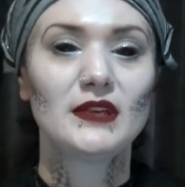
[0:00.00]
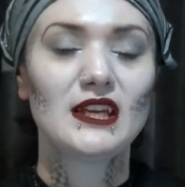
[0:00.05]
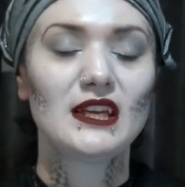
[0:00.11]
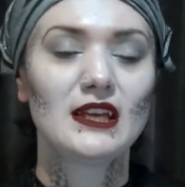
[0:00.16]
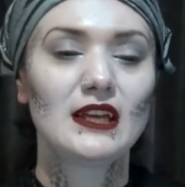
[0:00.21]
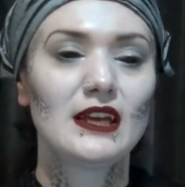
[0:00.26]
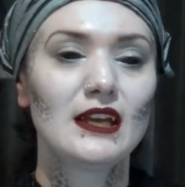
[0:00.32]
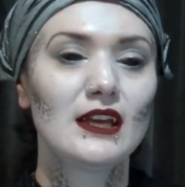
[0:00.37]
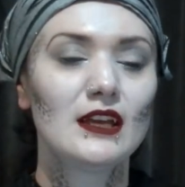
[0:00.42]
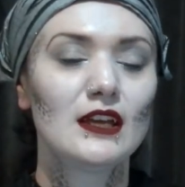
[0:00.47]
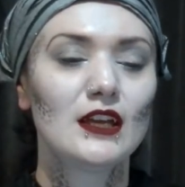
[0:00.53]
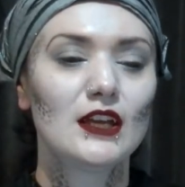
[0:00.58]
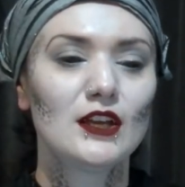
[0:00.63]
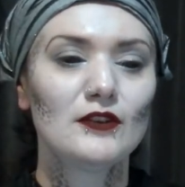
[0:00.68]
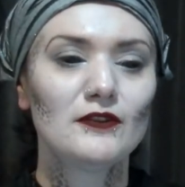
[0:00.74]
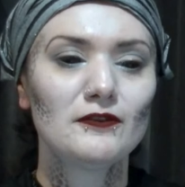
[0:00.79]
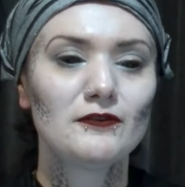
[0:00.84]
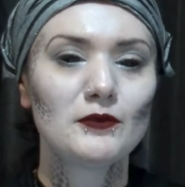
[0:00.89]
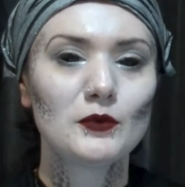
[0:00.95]
be
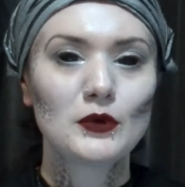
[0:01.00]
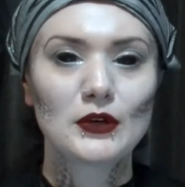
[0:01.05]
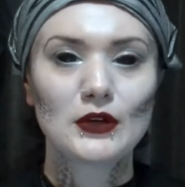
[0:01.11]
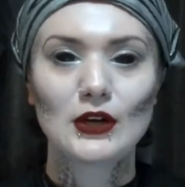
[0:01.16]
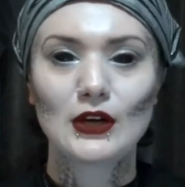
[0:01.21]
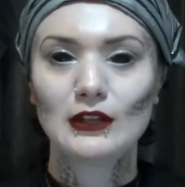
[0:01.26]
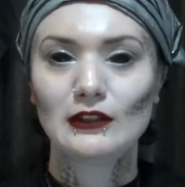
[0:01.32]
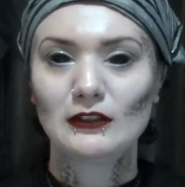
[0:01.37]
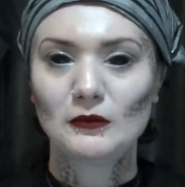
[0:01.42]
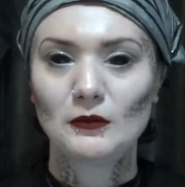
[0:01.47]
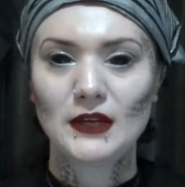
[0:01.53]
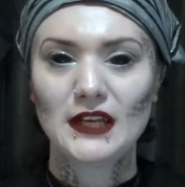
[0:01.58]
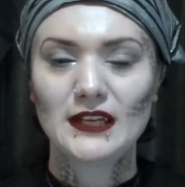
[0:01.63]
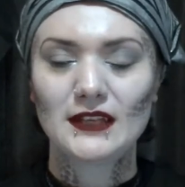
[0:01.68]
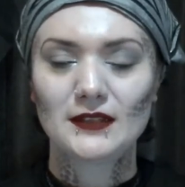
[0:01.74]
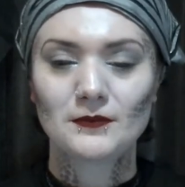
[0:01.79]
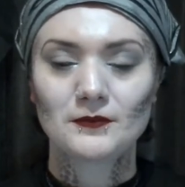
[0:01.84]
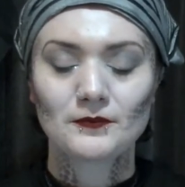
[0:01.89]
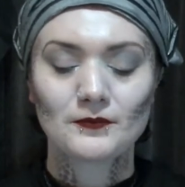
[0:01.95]
for
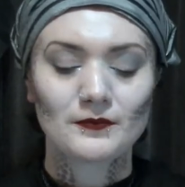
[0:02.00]
Halloween.